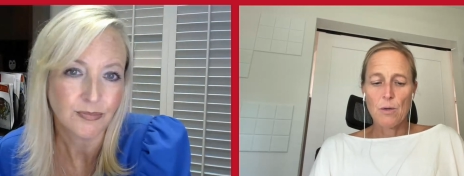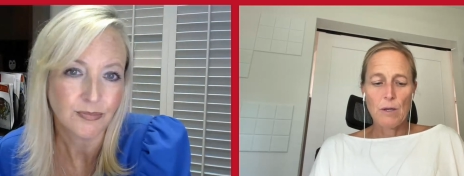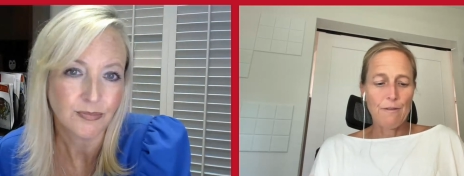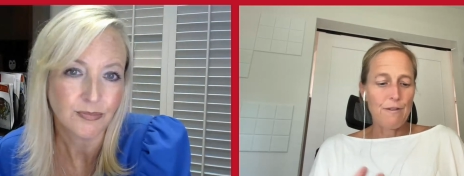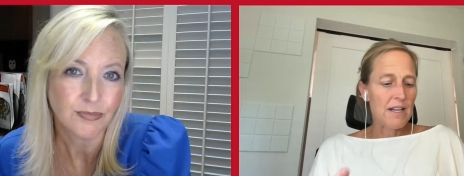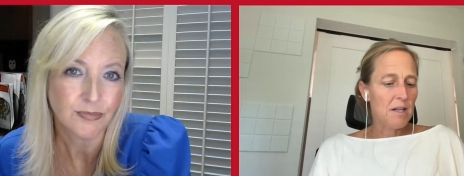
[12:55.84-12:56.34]

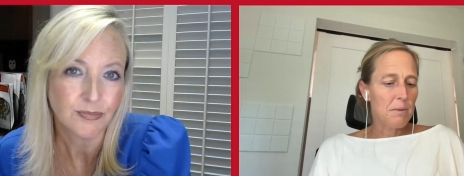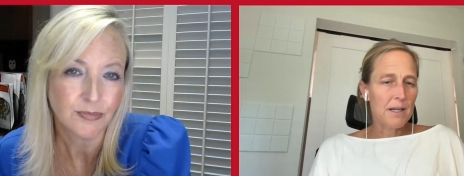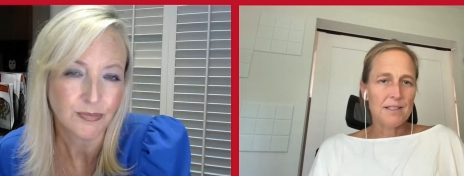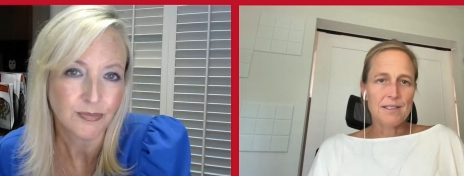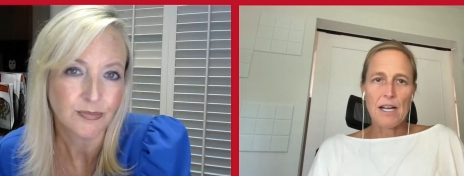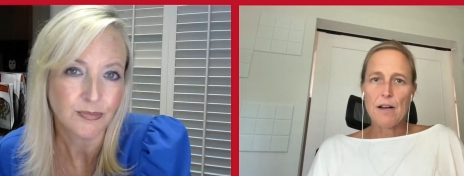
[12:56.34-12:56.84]
Speaker 1: if
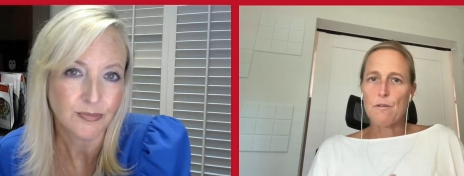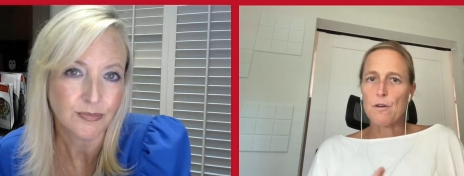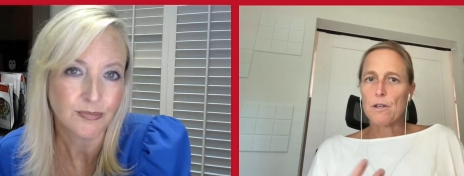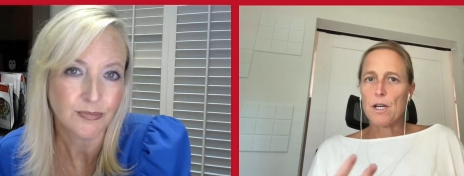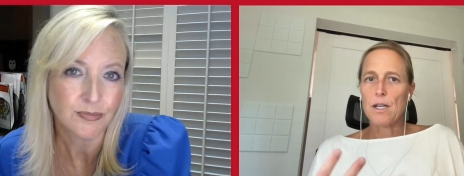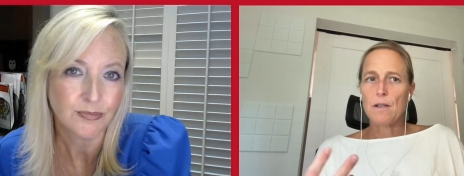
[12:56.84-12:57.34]
anybody's ever
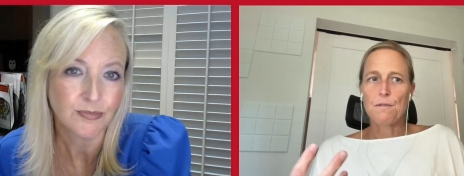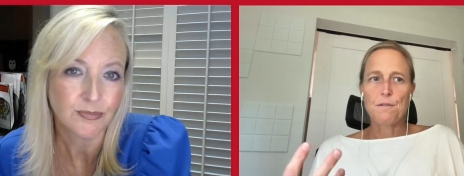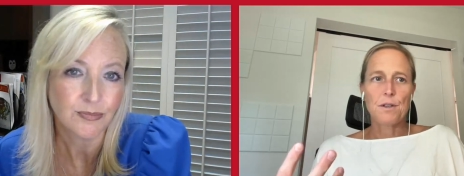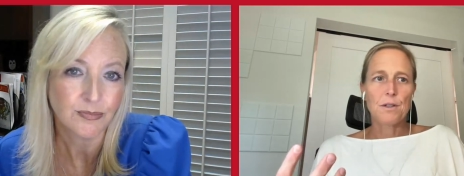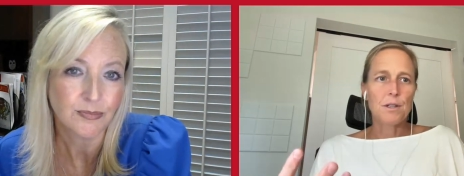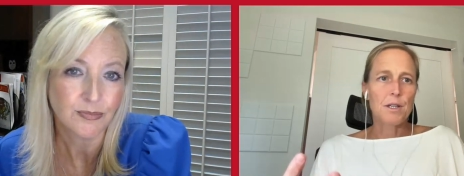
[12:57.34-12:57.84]
kind of
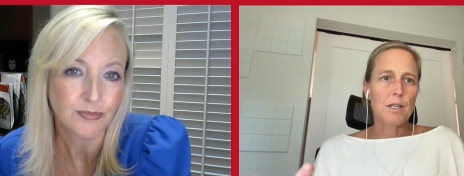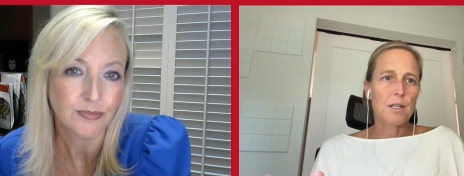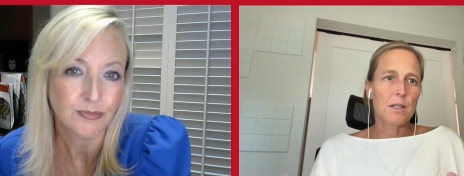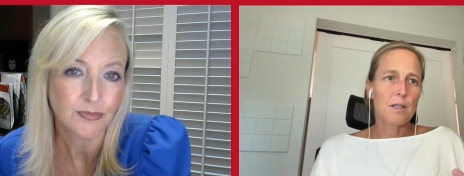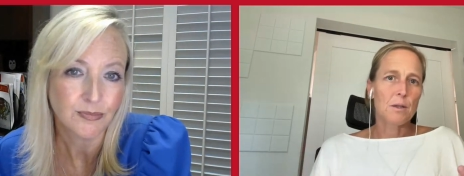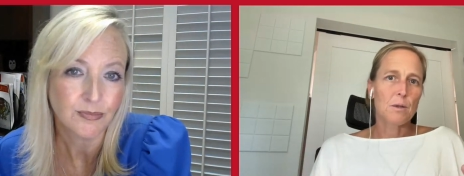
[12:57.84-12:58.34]

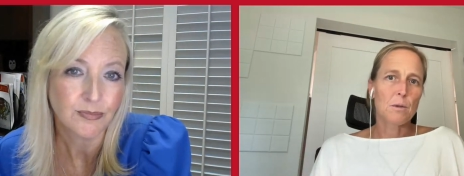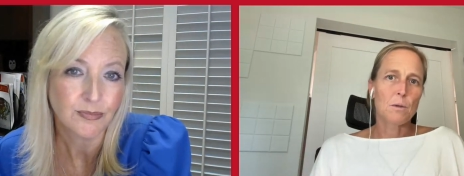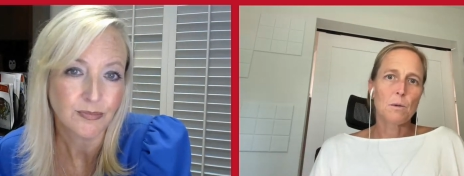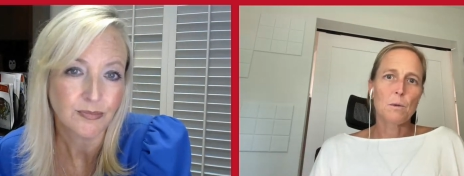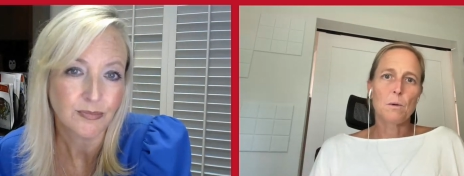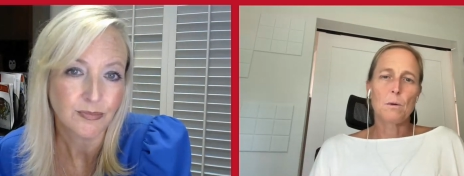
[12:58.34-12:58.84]
feeling,
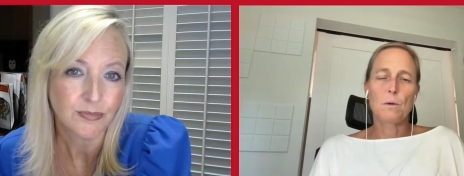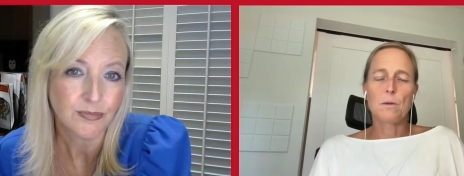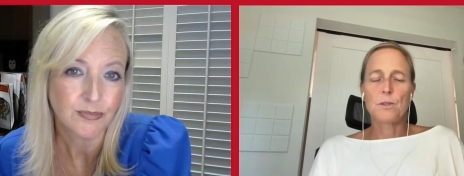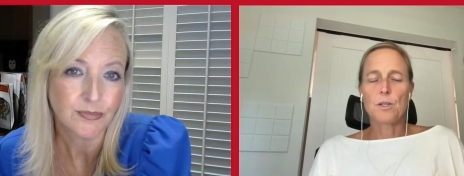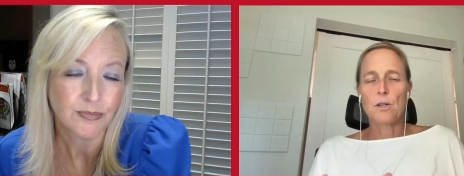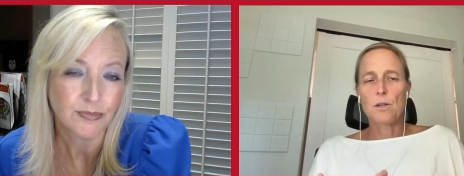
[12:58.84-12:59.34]

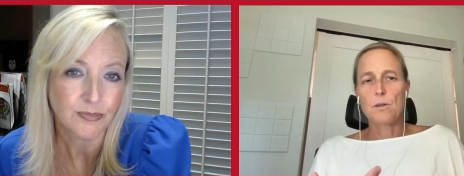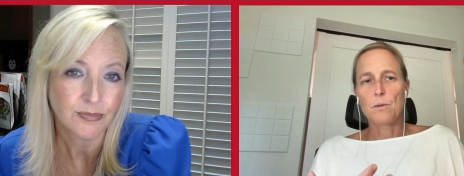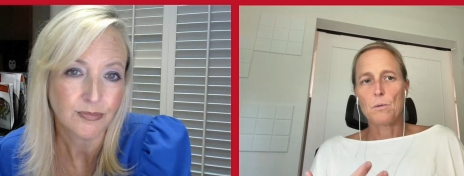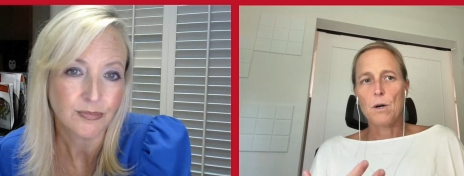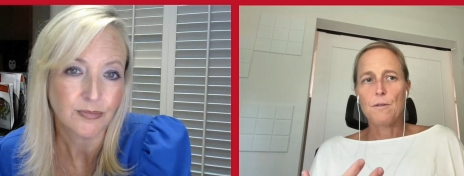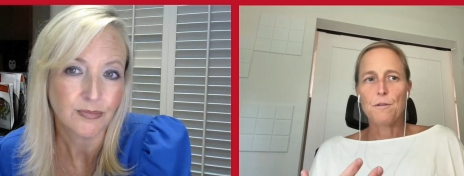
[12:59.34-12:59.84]
you know,
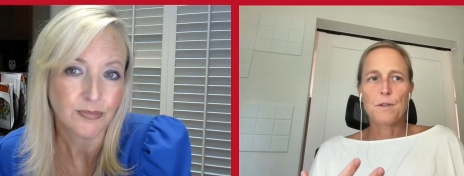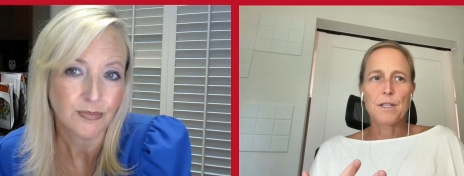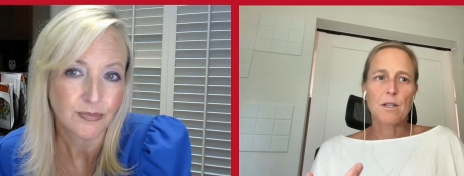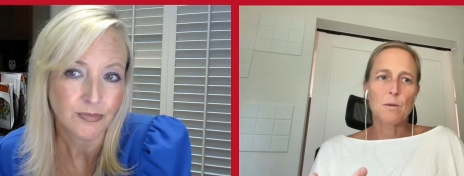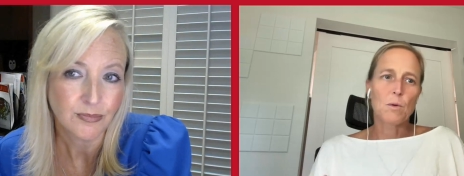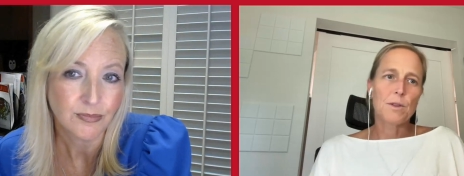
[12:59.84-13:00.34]
waffling
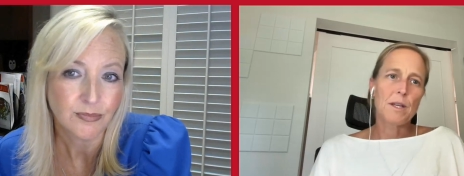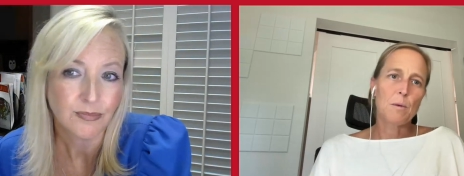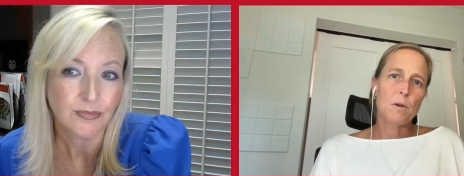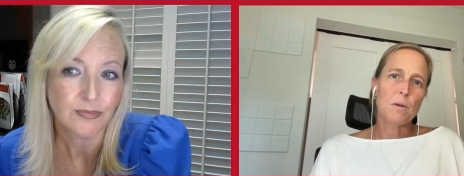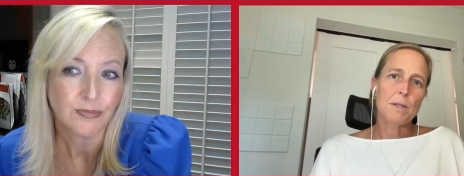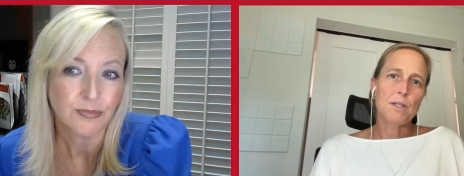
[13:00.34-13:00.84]
on what they
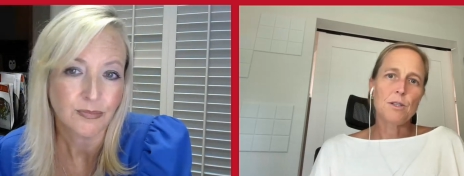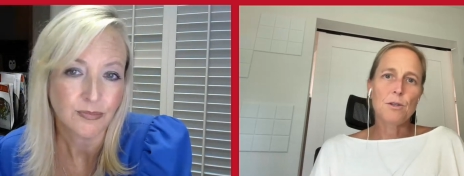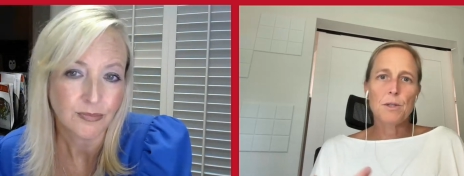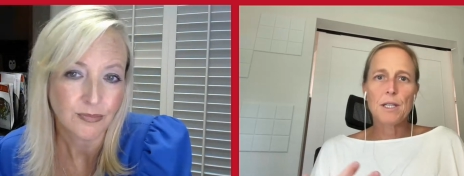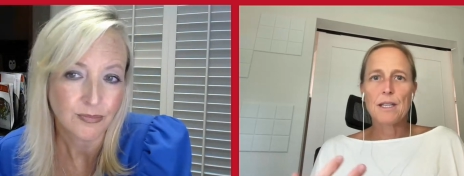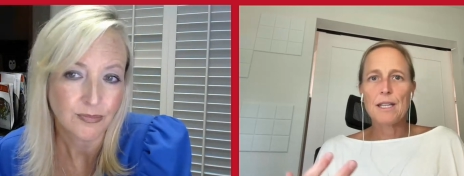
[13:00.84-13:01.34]
want to be
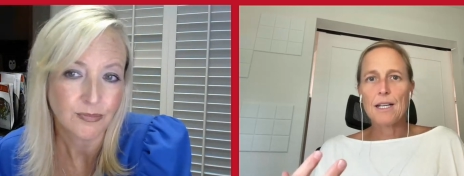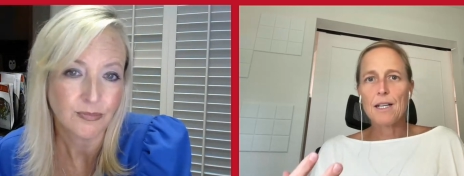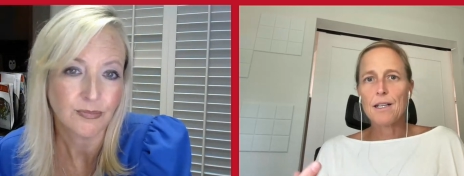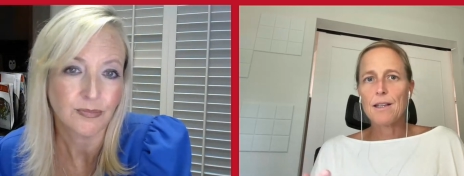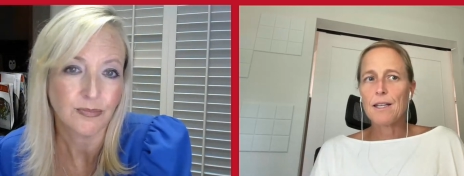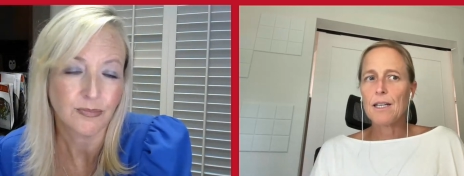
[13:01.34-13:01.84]
doing and that
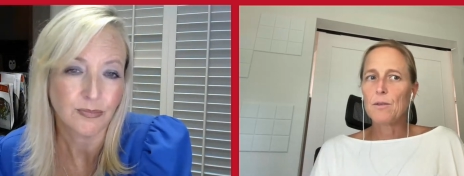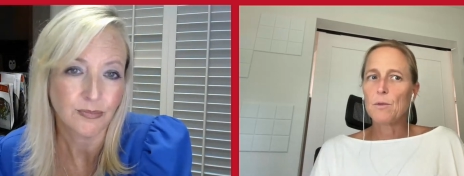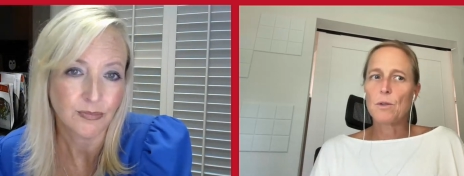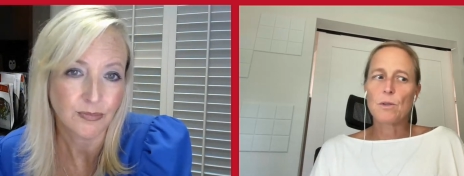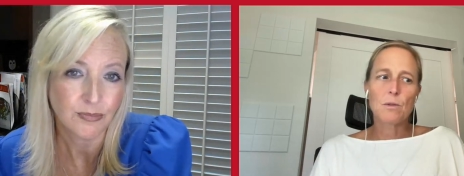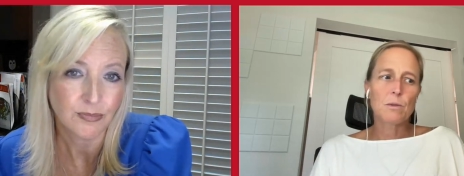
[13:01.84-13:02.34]
kind of thing,
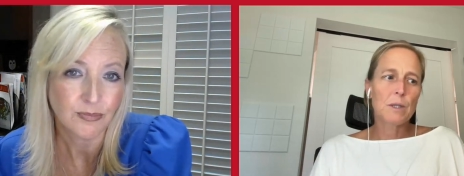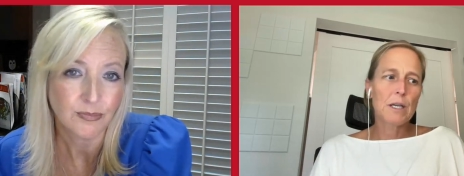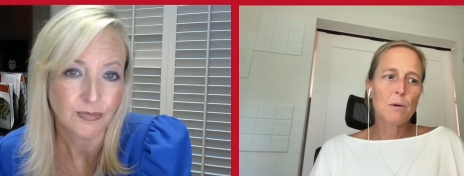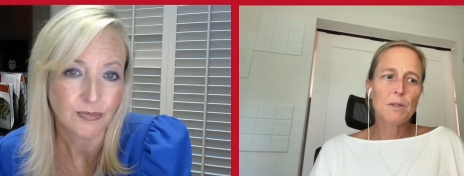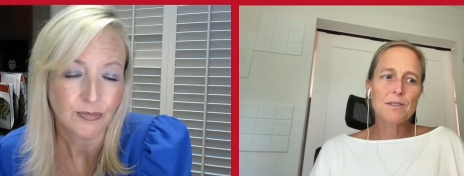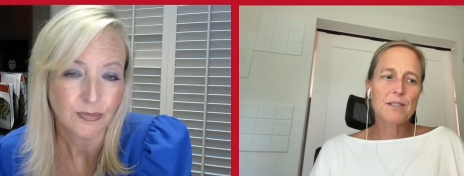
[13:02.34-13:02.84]
well, we
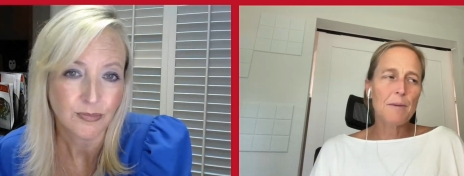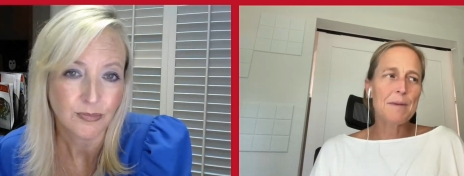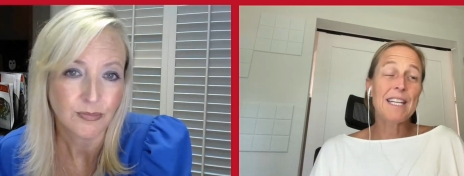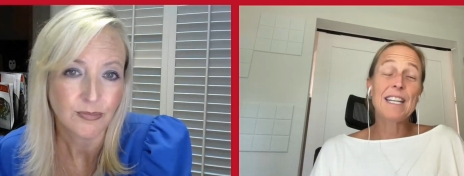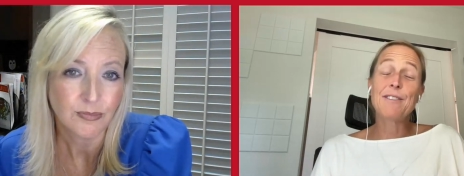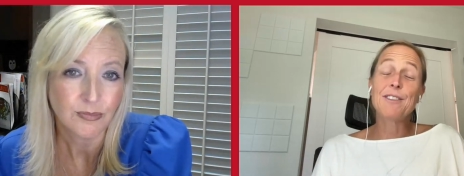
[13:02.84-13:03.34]
always, I mean,
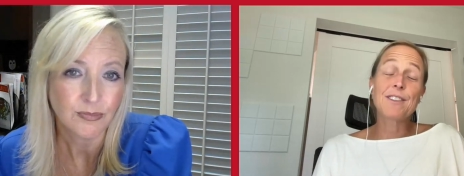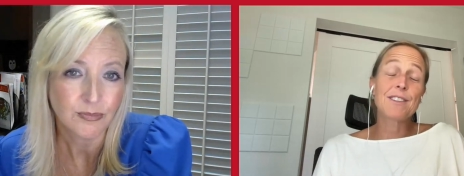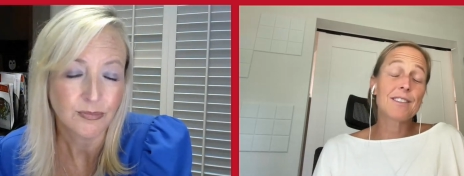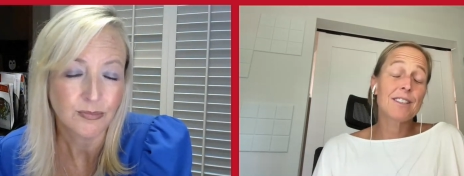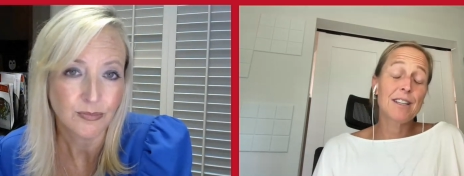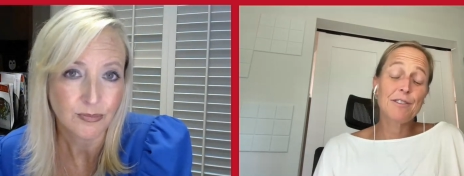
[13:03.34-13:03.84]
even,
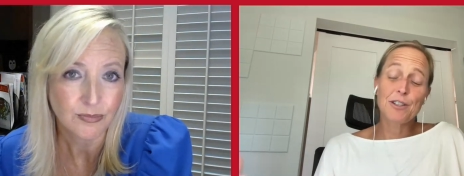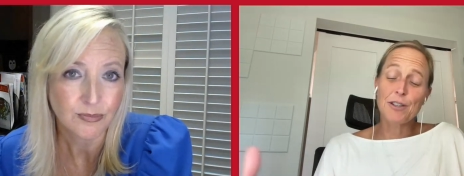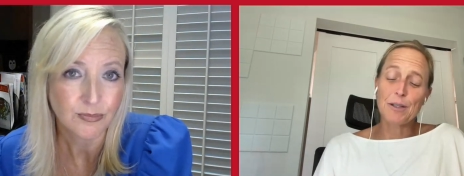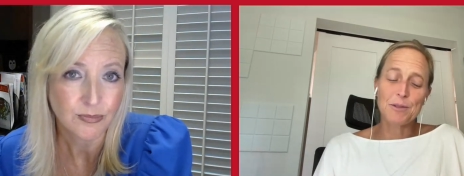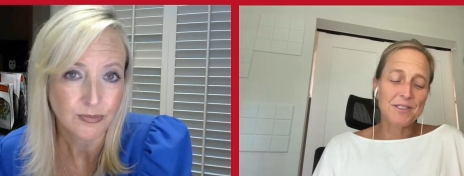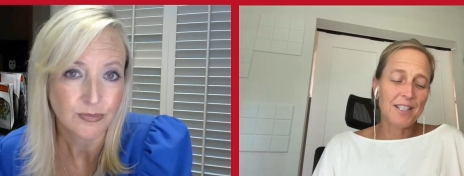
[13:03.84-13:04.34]
even
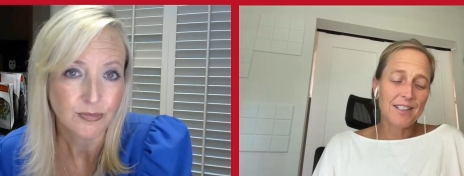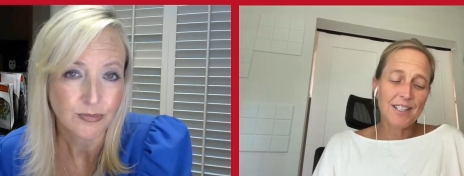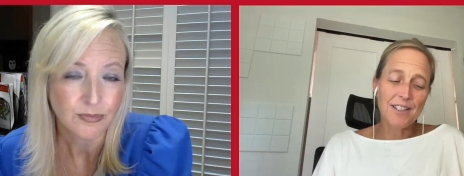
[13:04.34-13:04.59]
Greg was saying the